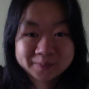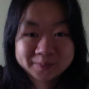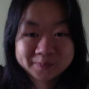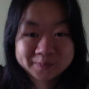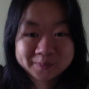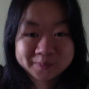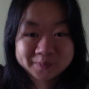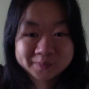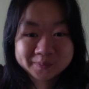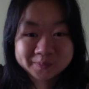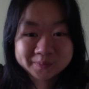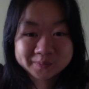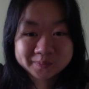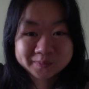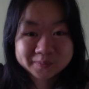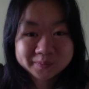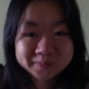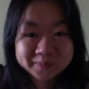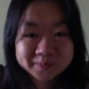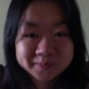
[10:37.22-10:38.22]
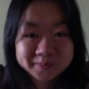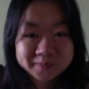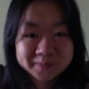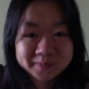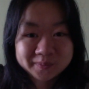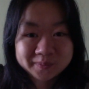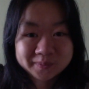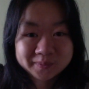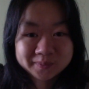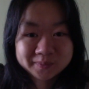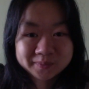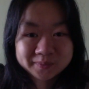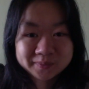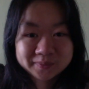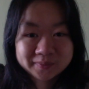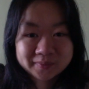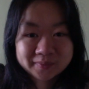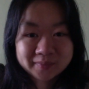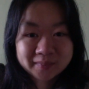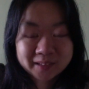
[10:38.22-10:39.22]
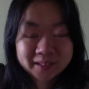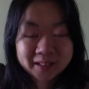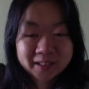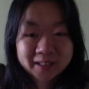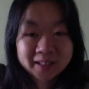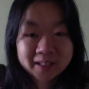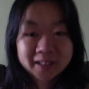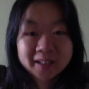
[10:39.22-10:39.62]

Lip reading: Nobody speaks.